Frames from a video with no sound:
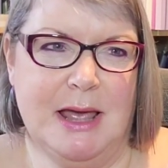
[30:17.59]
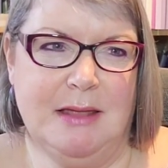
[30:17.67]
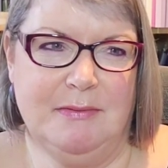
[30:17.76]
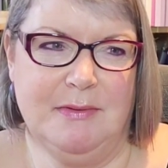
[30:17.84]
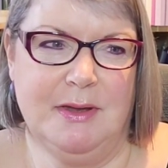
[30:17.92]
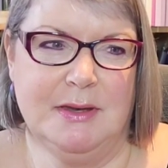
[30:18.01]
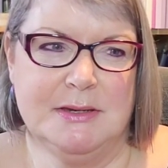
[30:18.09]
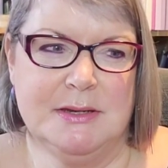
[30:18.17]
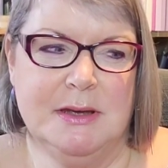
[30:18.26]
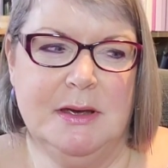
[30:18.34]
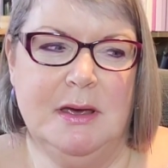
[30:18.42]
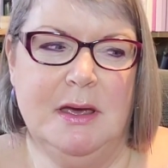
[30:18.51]
advent.
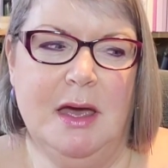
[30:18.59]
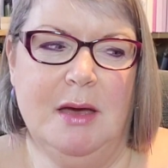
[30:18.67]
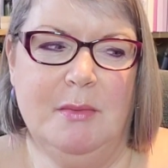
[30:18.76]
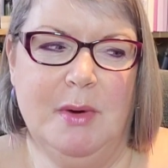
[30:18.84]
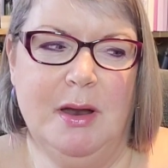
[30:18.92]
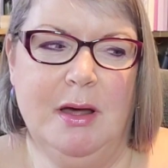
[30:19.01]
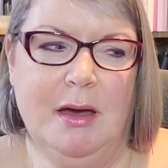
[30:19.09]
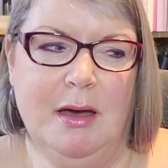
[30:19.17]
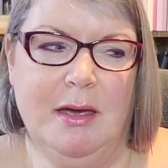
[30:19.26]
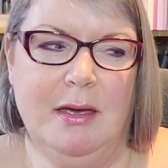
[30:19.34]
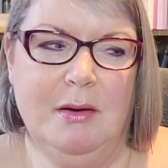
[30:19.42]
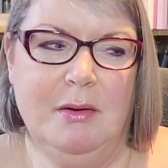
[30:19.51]
And when
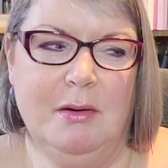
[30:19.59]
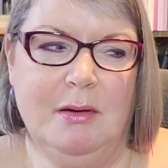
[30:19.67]
I